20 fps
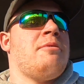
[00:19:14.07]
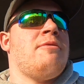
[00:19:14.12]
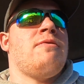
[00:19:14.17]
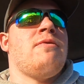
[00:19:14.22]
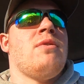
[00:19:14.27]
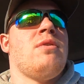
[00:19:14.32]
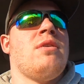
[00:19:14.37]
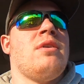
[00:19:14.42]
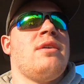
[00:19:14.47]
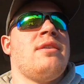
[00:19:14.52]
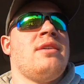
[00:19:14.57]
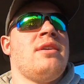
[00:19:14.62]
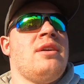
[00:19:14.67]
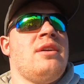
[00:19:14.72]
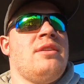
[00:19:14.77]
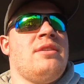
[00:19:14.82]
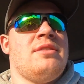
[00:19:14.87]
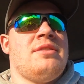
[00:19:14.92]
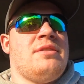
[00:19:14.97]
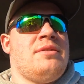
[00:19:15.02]
before,
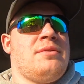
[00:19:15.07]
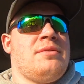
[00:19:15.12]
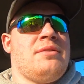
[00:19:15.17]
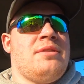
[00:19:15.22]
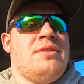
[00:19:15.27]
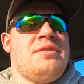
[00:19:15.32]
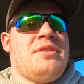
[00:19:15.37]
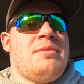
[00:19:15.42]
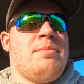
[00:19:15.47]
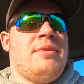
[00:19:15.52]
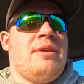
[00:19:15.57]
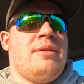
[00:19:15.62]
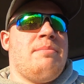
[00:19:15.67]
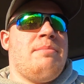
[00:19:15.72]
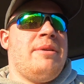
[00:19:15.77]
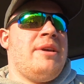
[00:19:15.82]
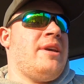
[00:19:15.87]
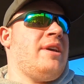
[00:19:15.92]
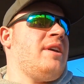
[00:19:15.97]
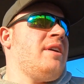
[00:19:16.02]
there used to be a
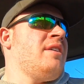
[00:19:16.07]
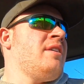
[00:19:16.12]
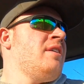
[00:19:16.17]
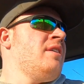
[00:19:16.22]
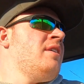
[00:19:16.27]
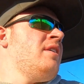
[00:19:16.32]
big